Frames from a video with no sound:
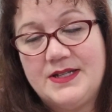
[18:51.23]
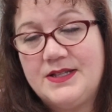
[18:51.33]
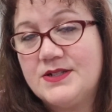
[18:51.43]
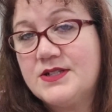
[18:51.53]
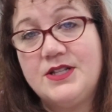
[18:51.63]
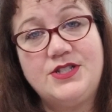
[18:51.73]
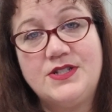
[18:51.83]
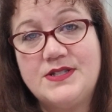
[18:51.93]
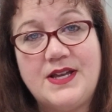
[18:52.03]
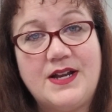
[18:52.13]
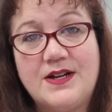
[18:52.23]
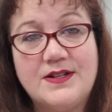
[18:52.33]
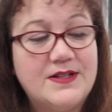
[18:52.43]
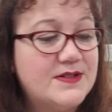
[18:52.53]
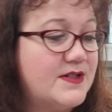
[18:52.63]
There's glitches
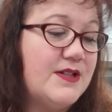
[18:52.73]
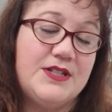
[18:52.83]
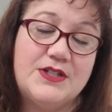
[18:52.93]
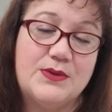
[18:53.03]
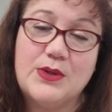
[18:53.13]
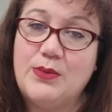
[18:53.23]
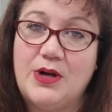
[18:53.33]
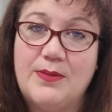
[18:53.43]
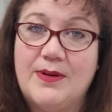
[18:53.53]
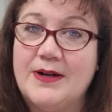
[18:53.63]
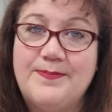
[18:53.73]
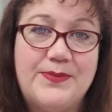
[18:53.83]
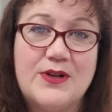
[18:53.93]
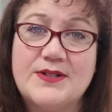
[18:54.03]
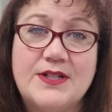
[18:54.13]
there, there's glitches with Walmart,
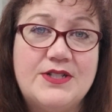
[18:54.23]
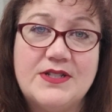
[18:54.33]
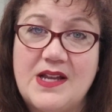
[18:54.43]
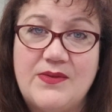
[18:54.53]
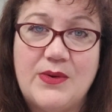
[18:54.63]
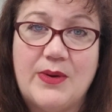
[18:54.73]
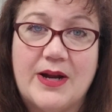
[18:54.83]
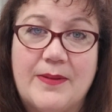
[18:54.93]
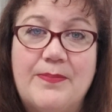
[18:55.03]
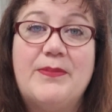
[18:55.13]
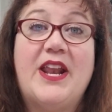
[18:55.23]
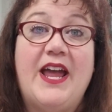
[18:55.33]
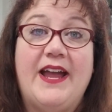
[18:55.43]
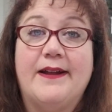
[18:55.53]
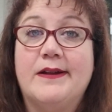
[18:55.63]
there's glitches everywhere. But
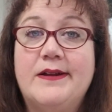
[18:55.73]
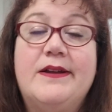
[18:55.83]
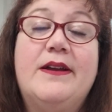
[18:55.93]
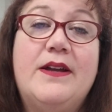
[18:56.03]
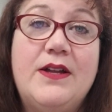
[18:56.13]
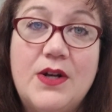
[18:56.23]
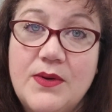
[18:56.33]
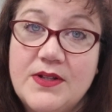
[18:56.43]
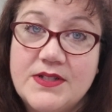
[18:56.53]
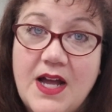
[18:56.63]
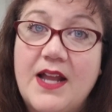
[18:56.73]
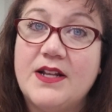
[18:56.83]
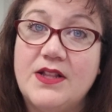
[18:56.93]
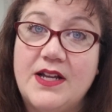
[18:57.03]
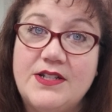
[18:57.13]
hey, you know where there's not a
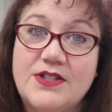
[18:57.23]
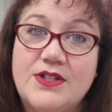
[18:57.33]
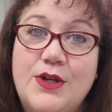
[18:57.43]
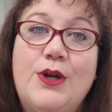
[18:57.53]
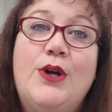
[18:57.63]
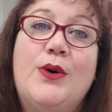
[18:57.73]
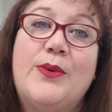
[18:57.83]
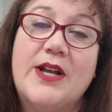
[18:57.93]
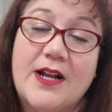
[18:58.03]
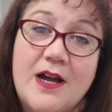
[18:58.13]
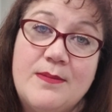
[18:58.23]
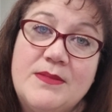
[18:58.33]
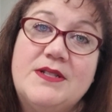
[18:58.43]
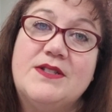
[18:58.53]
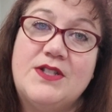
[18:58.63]
glitch? When it
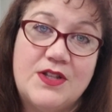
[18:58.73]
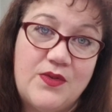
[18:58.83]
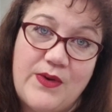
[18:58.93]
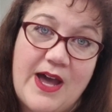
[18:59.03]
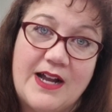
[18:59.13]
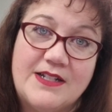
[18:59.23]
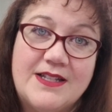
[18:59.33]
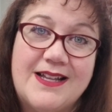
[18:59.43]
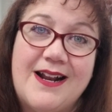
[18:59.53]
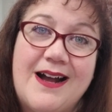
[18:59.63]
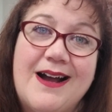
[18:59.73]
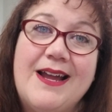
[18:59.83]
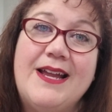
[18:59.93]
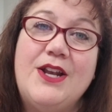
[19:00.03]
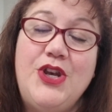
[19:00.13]
comes to the fact that
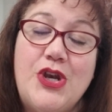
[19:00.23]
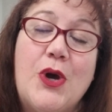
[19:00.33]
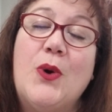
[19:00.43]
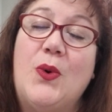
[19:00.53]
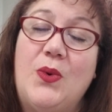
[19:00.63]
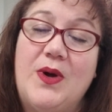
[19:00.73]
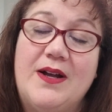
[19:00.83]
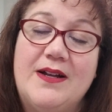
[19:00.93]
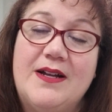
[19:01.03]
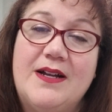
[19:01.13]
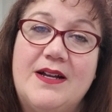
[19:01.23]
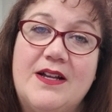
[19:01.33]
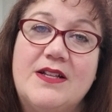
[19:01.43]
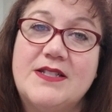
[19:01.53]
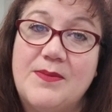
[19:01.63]
I know
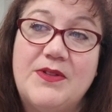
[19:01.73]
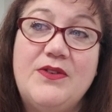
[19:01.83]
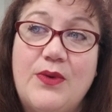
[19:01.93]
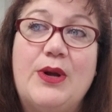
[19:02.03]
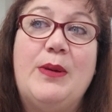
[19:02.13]
something very